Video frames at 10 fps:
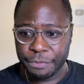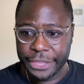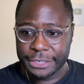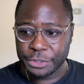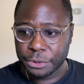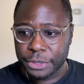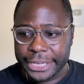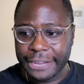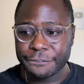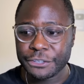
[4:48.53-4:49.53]
Then
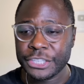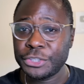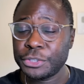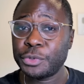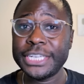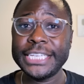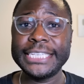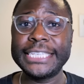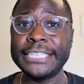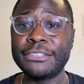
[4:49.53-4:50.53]
shortly after, in June
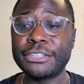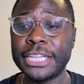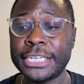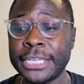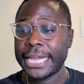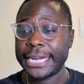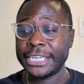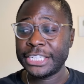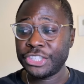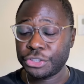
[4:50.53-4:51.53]
2018, Solana had
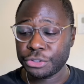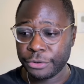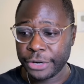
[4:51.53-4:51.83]
an additional